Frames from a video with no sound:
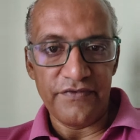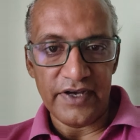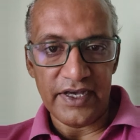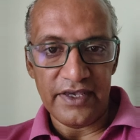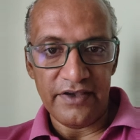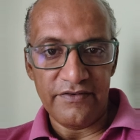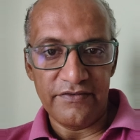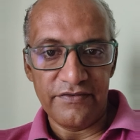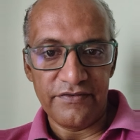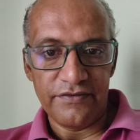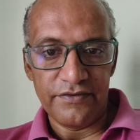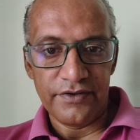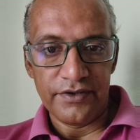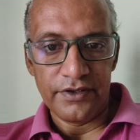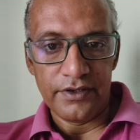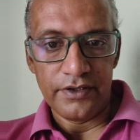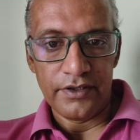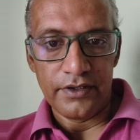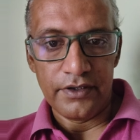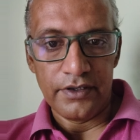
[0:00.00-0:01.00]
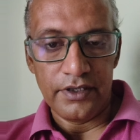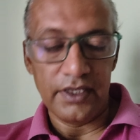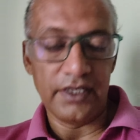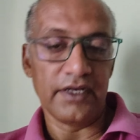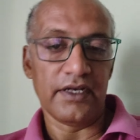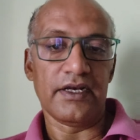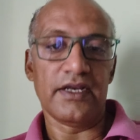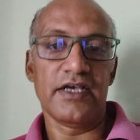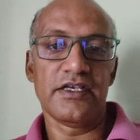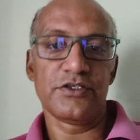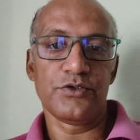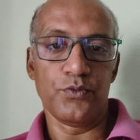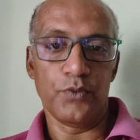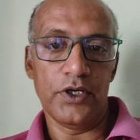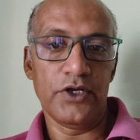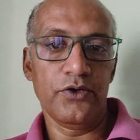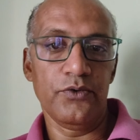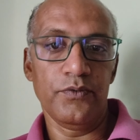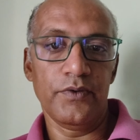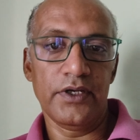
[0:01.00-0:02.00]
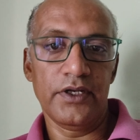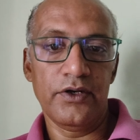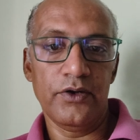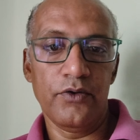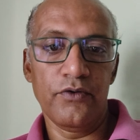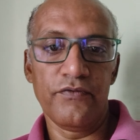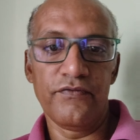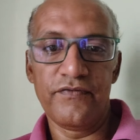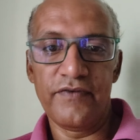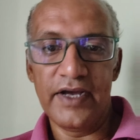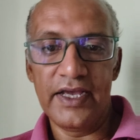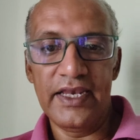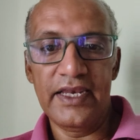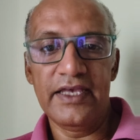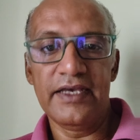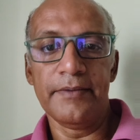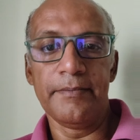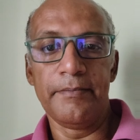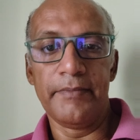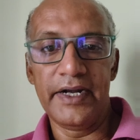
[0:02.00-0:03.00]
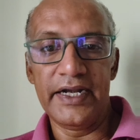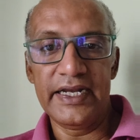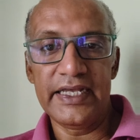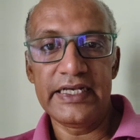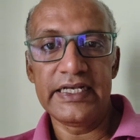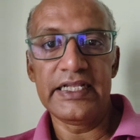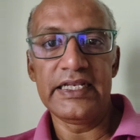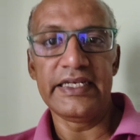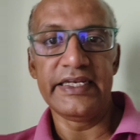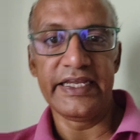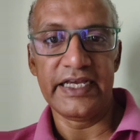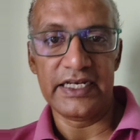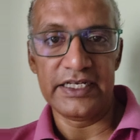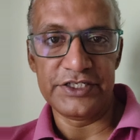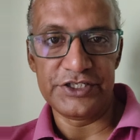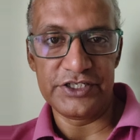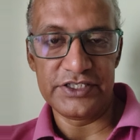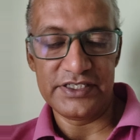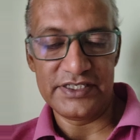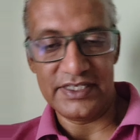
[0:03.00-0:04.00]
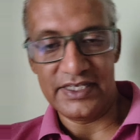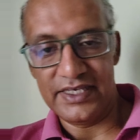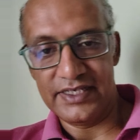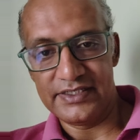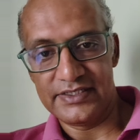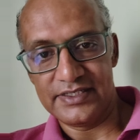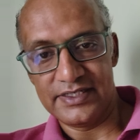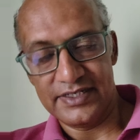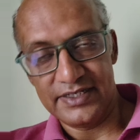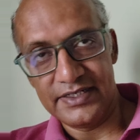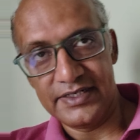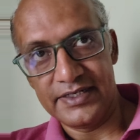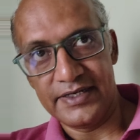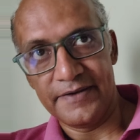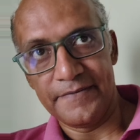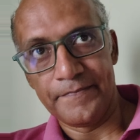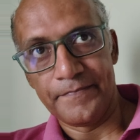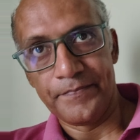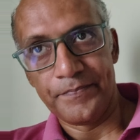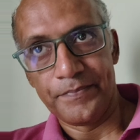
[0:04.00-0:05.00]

5 in class 101 of filing a medical negligence case in India.